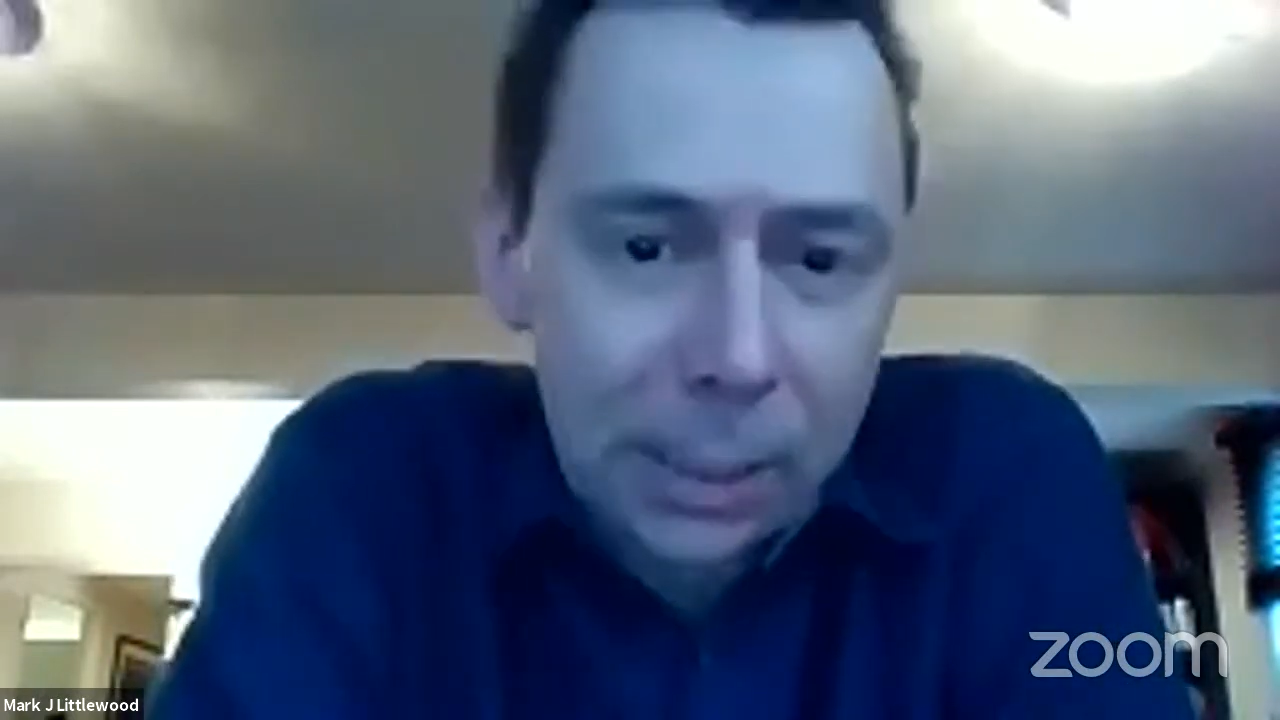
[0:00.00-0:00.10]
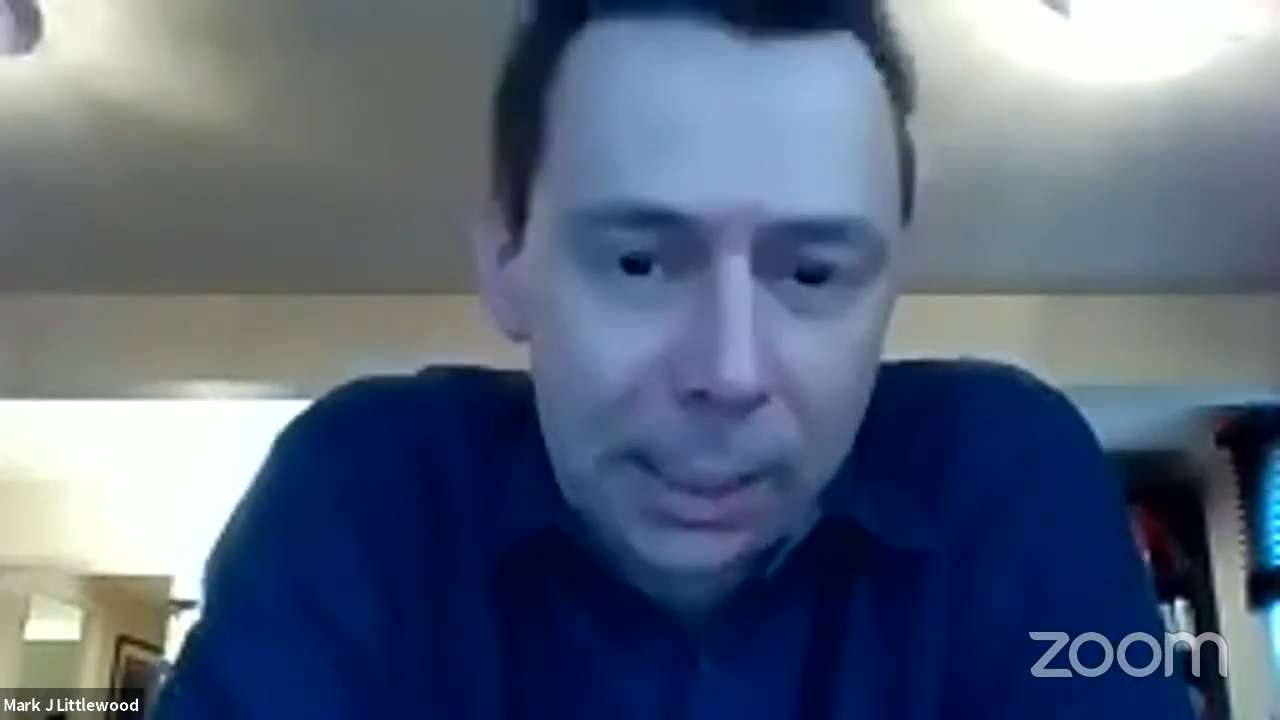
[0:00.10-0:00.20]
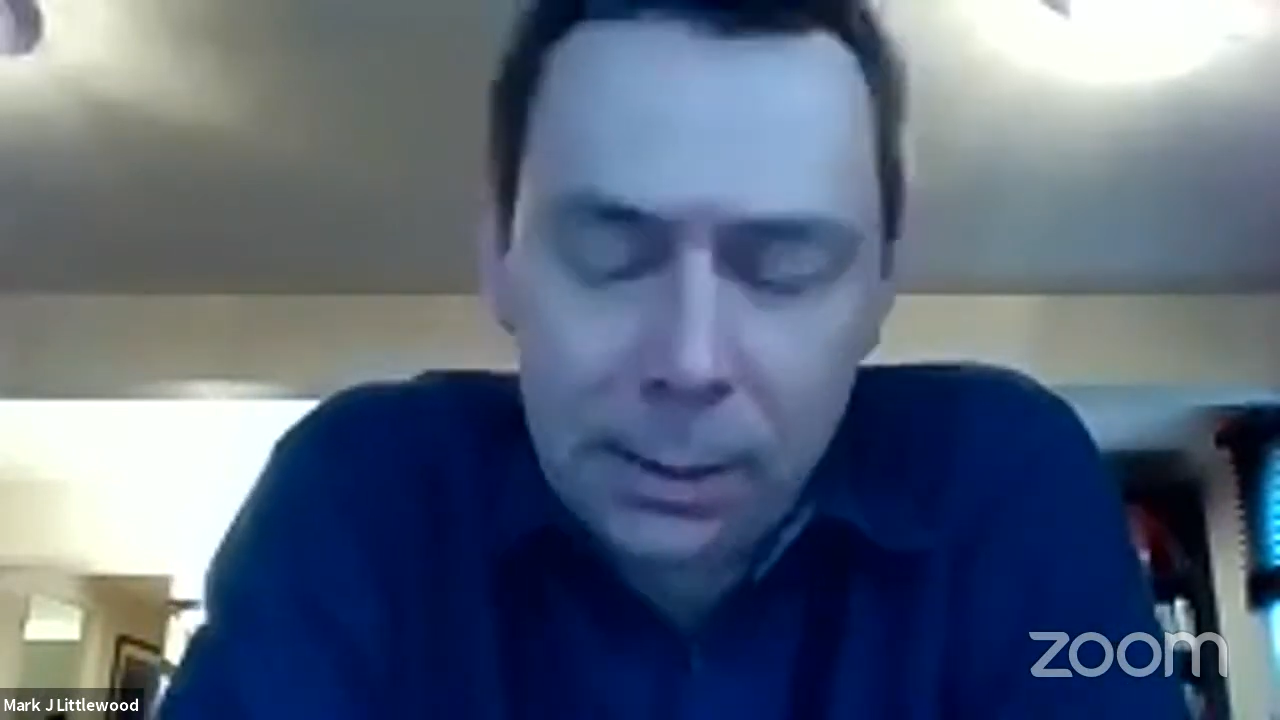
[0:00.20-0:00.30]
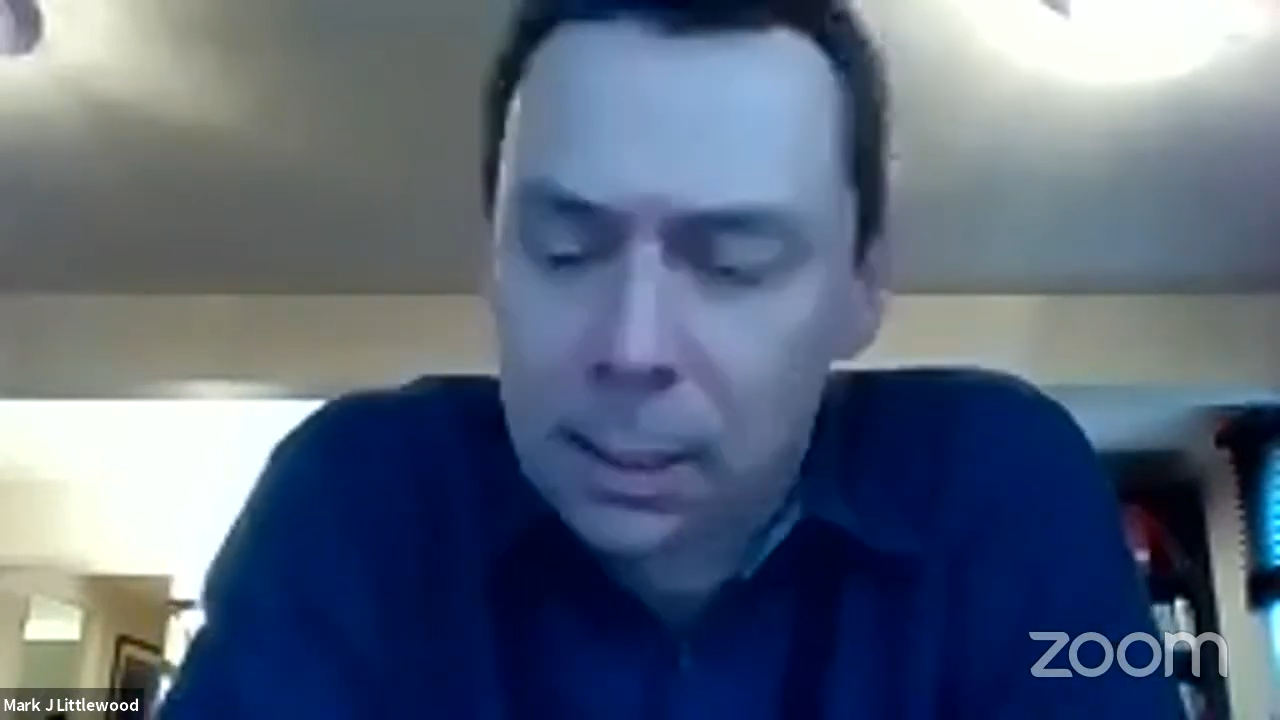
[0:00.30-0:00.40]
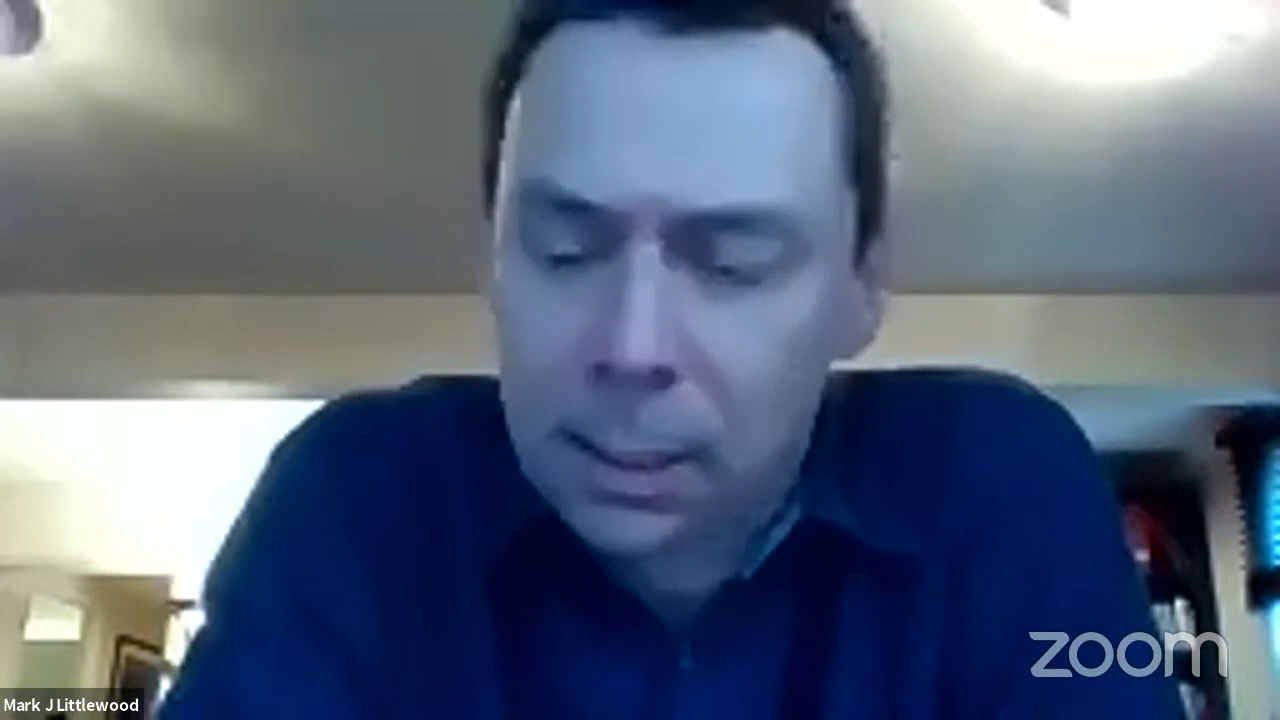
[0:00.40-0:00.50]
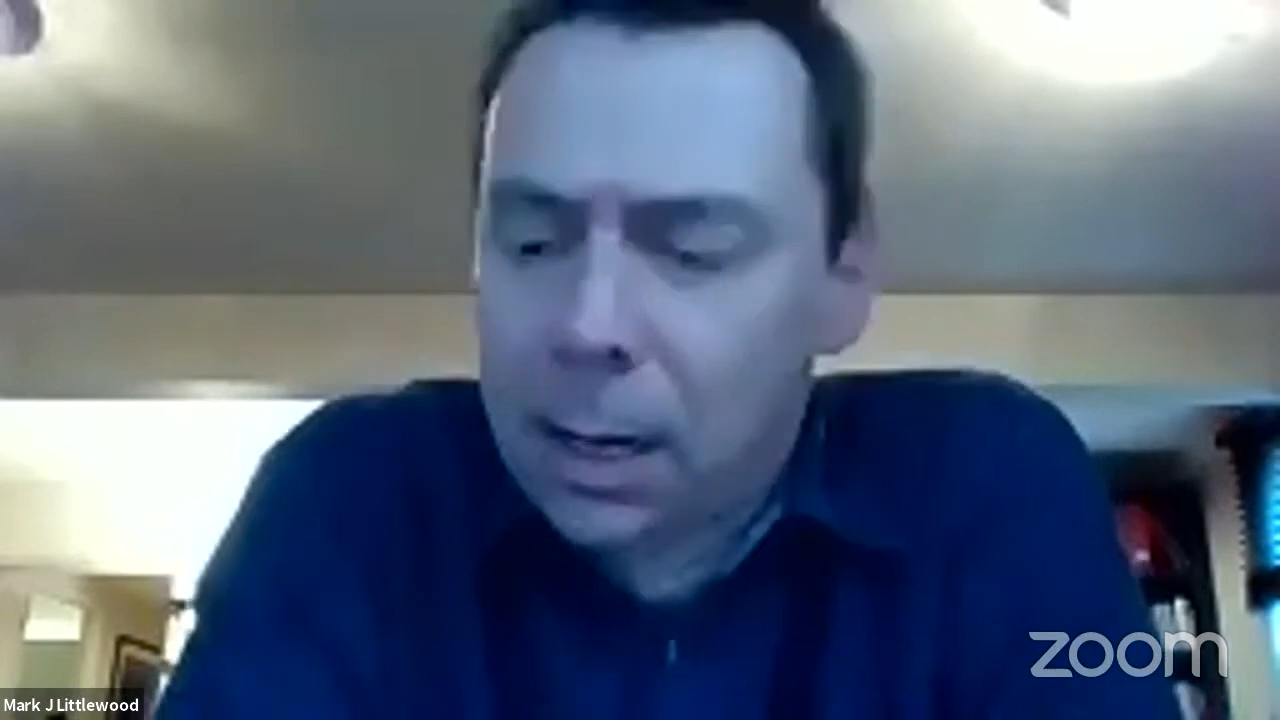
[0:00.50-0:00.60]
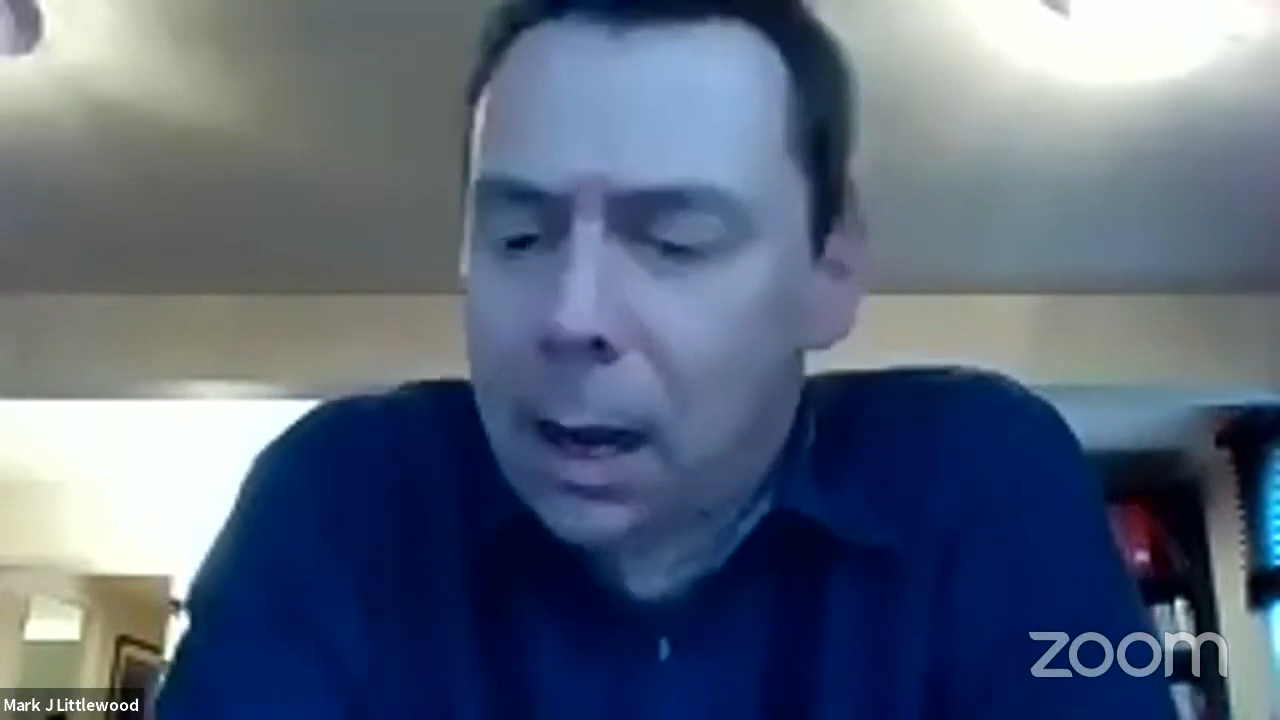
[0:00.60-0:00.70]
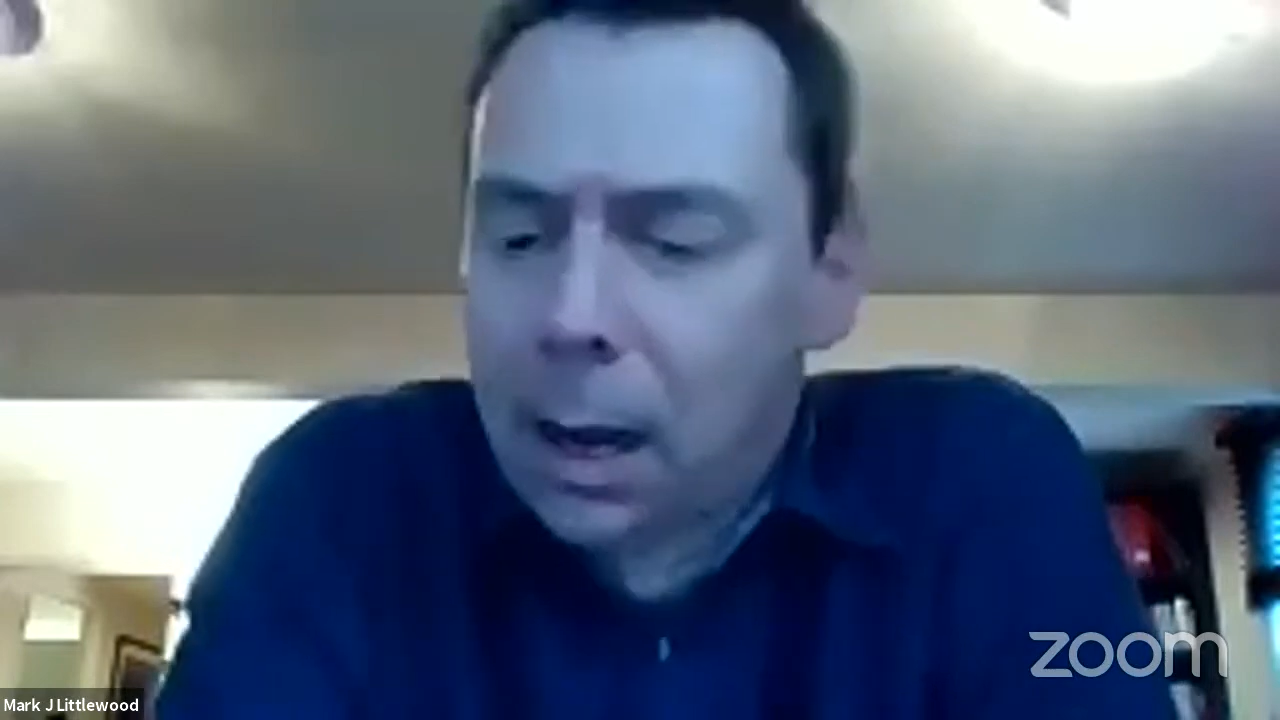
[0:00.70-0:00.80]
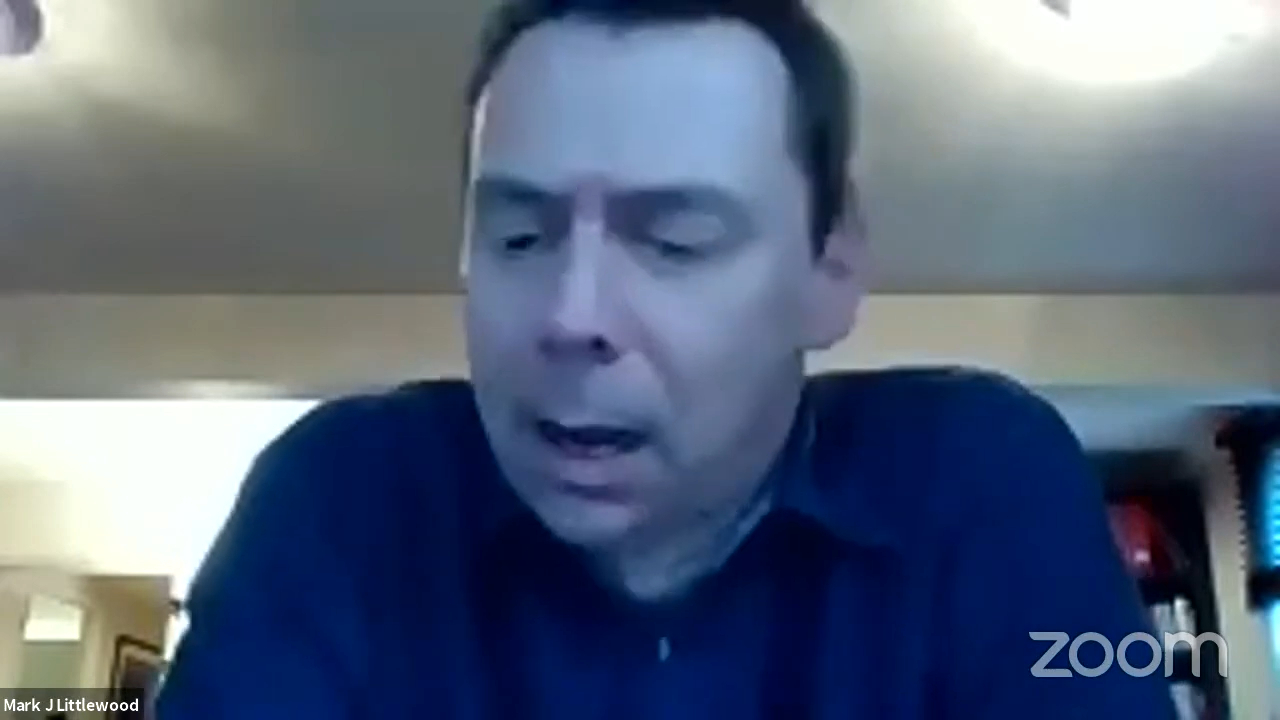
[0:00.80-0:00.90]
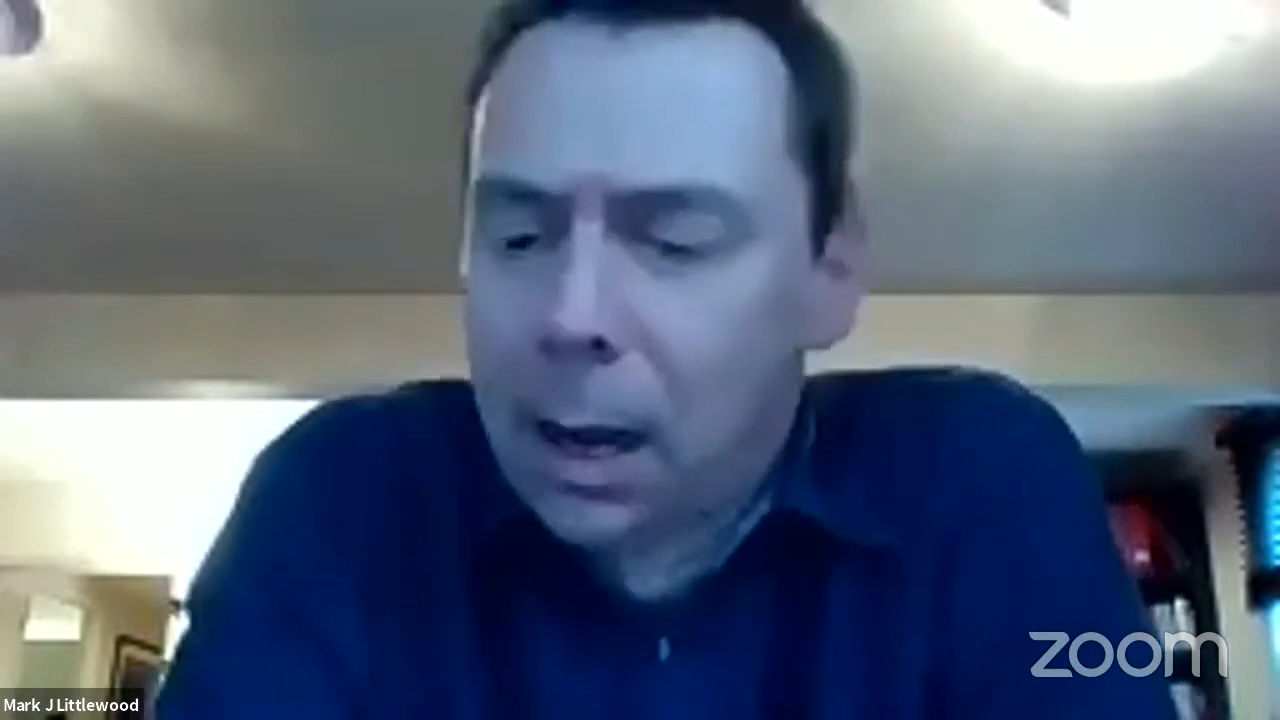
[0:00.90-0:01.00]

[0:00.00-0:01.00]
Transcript: And I